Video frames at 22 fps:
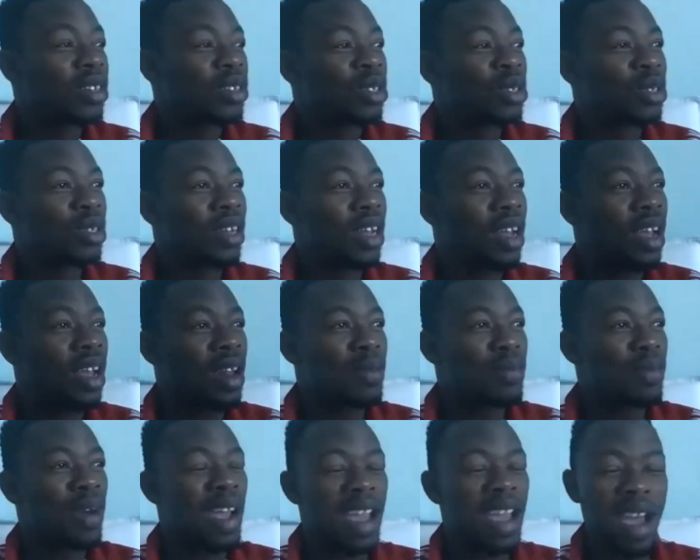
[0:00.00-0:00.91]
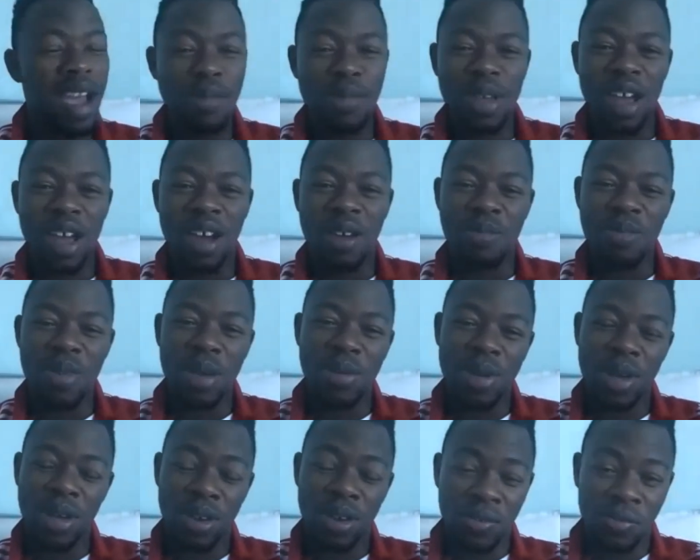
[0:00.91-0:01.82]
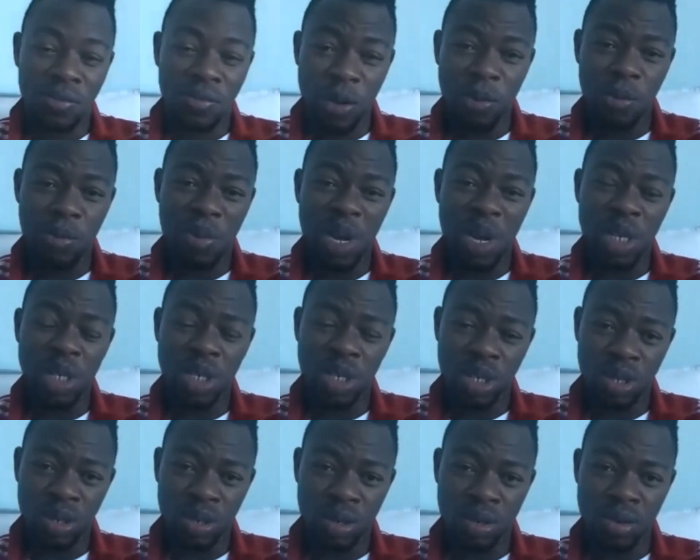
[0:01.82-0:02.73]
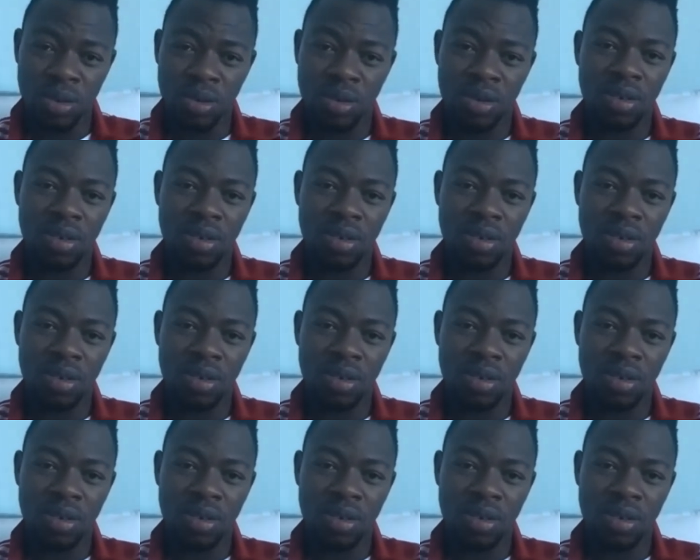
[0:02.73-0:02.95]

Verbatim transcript: today in Miami, I'm uh, maybe in, in page two.